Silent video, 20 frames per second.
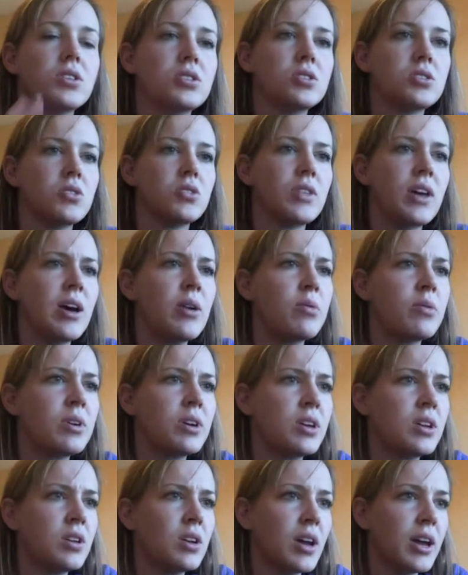So that
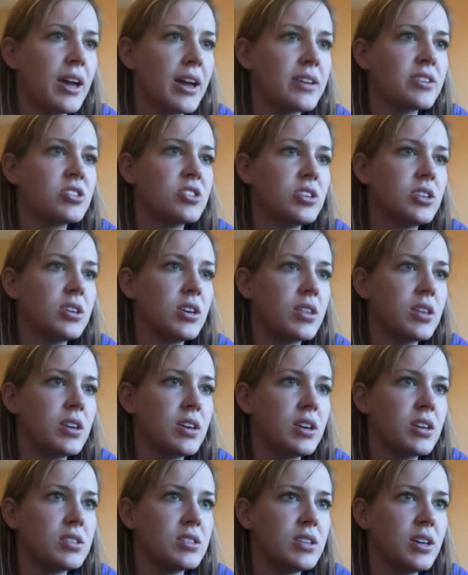one, I think
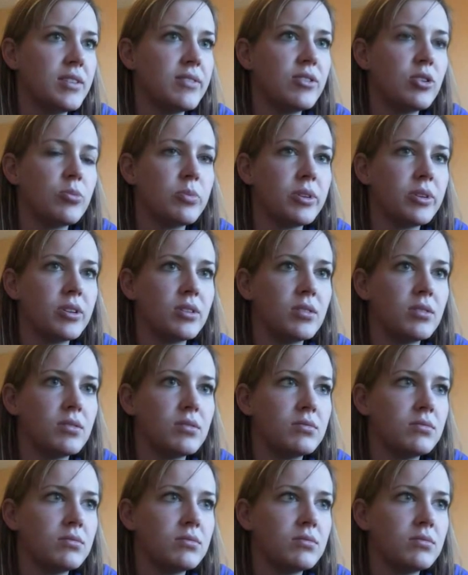I still have it open.